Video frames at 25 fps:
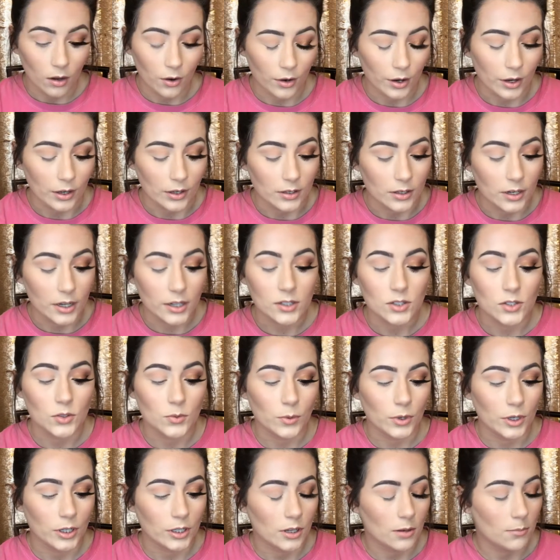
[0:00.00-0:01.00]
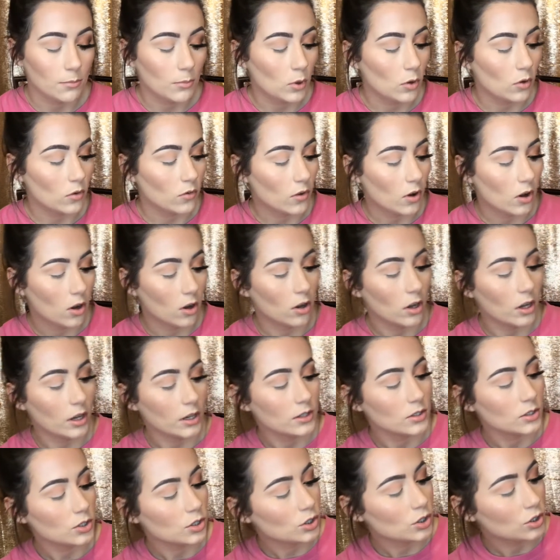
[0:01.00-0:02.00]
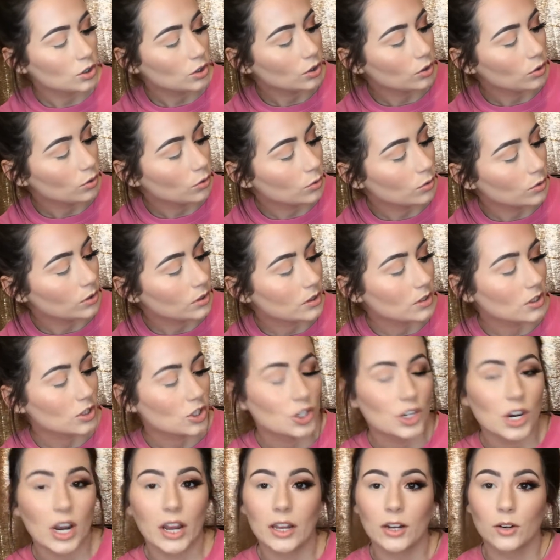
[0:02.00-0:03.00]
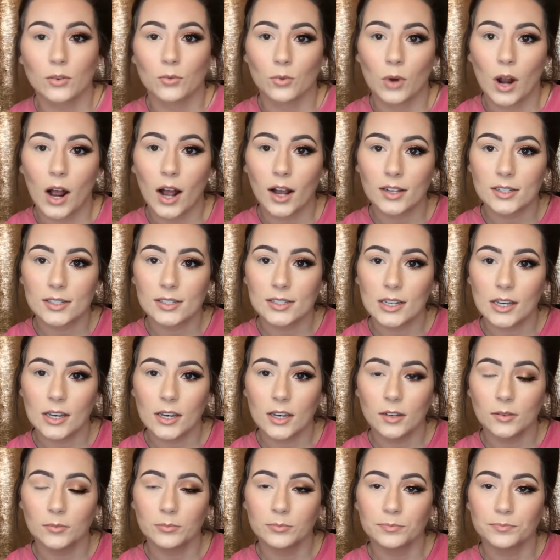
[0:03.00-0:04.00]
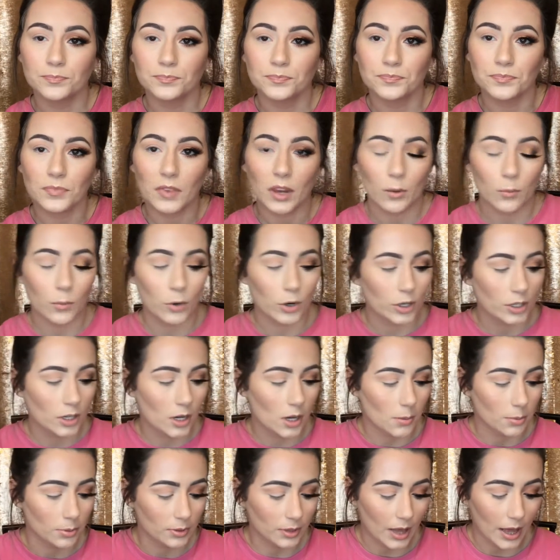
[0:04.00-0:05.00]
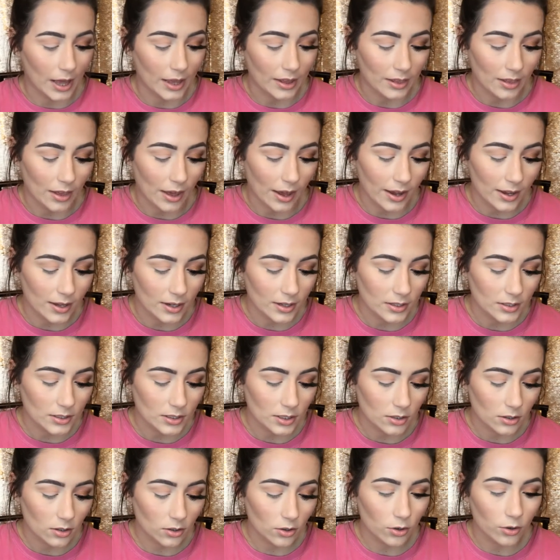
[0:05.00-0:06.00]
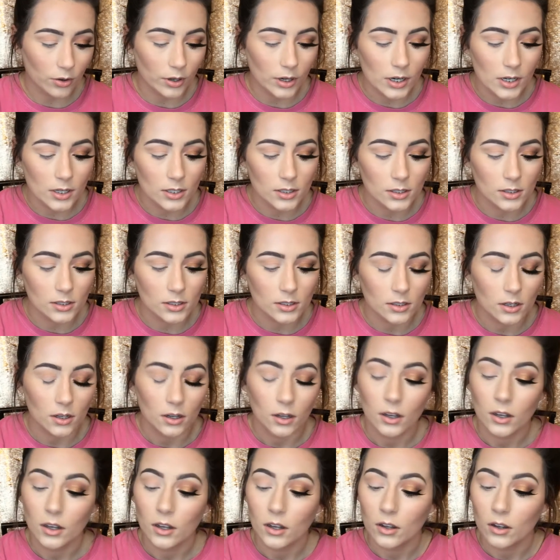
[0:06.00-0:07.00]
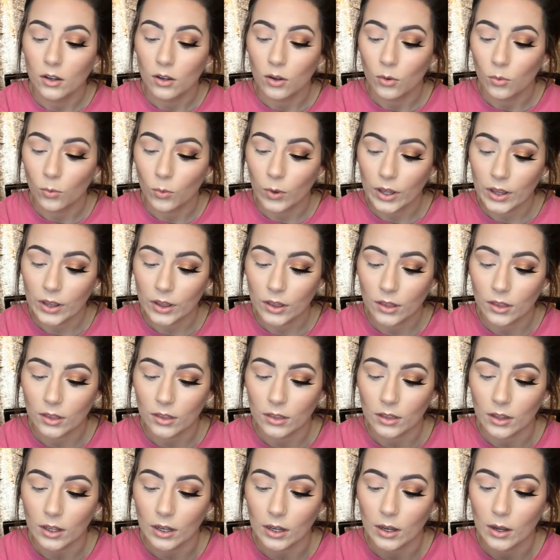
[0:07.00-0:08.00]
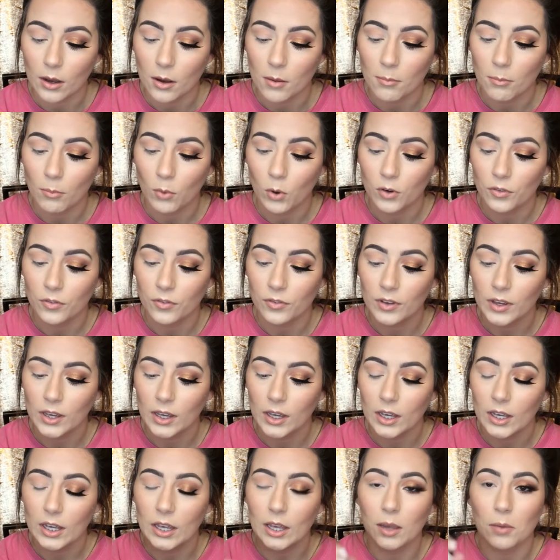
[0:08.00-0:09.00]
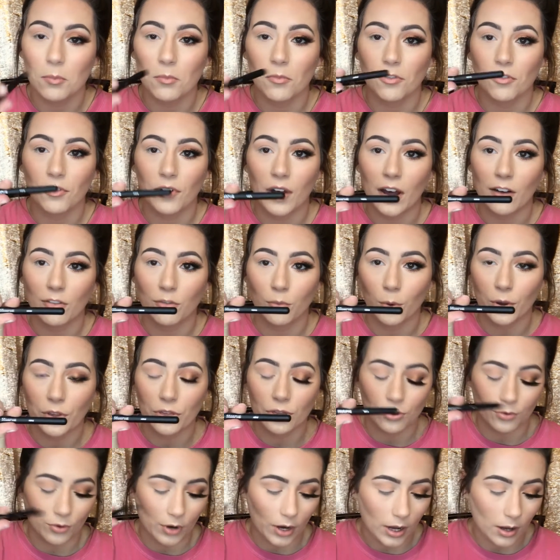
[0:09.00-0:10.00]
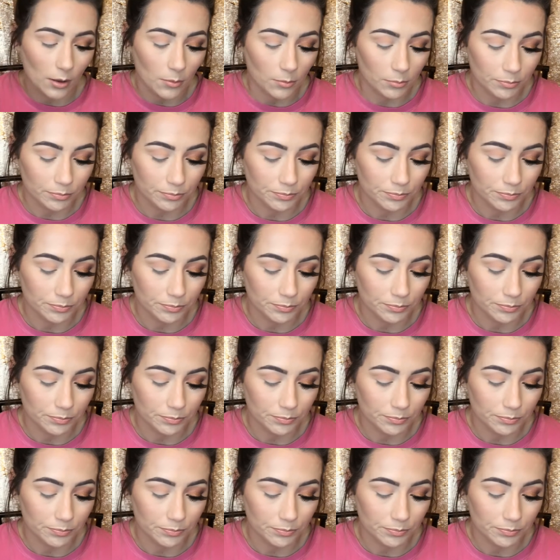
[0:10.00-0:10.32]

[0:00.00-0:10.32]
Alright, next we're going to move on to the shade Roxy, and we're going to apply that into the crease with the Morphe M513.